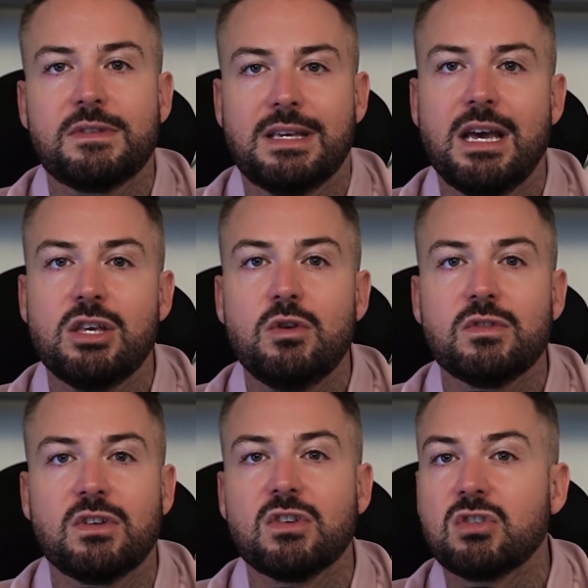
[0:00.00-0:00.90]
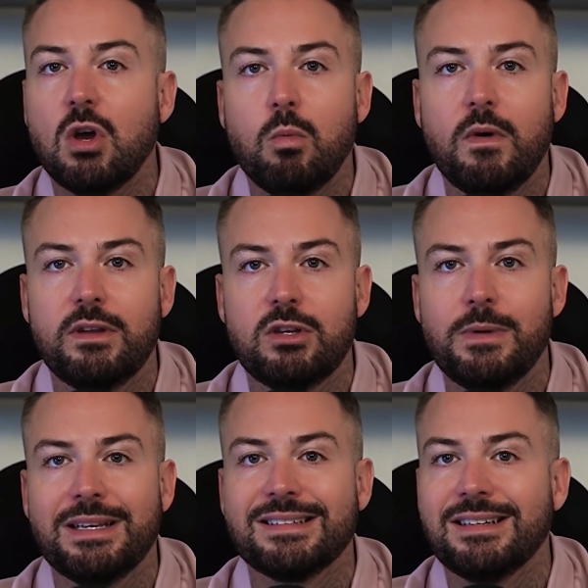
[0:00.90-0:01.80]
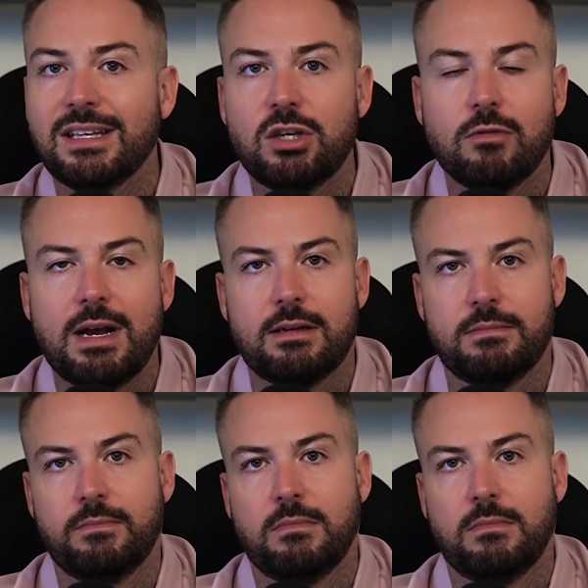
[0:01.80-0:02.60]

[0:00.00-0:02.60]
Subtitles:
to get a user to stop what they're doing to click your ad.